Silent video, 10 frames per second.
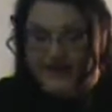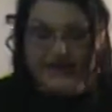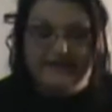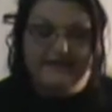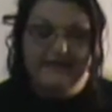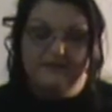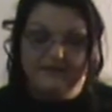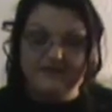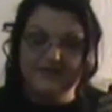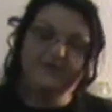is
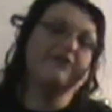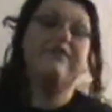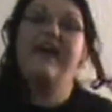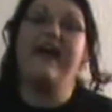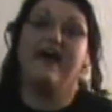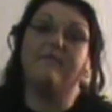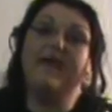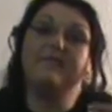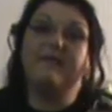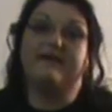cinnamon sugar that I
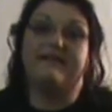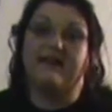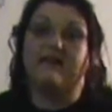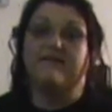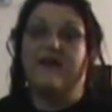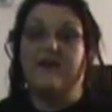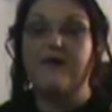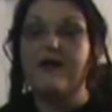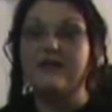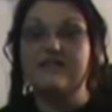made myself.
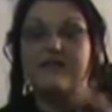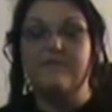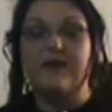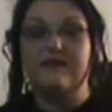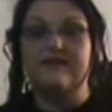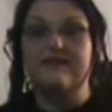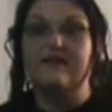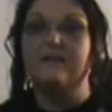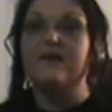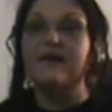bought a cheap bowl of
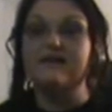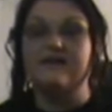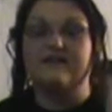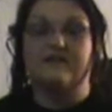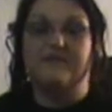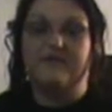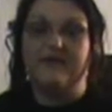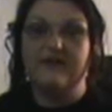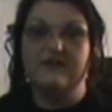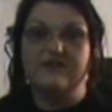cinnamon. I took some of my
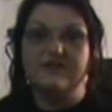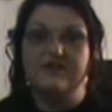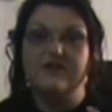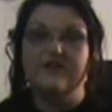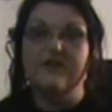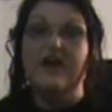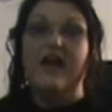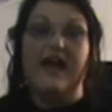regular sugar.